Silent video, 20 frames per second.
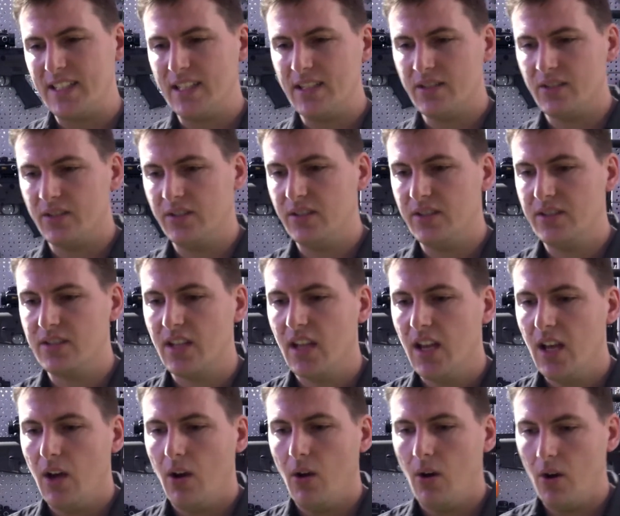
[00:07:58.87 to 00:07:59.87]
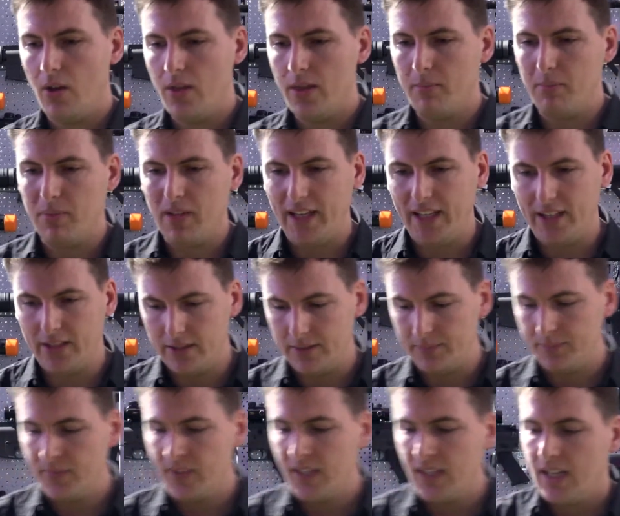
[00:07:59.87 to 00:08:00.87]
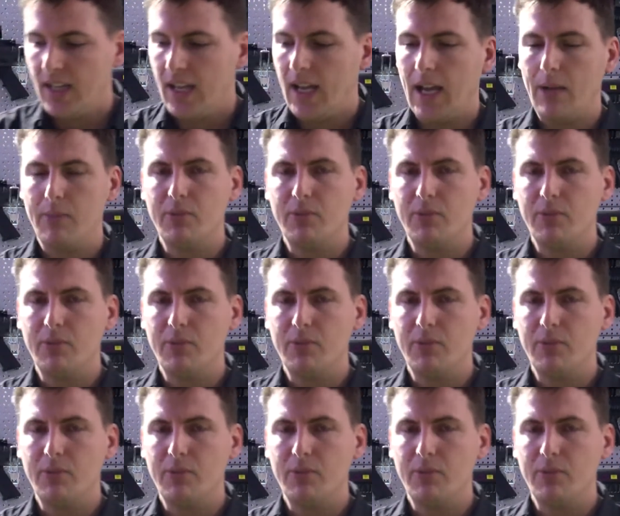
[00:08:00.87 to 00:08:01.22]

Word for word: sensors on the player. I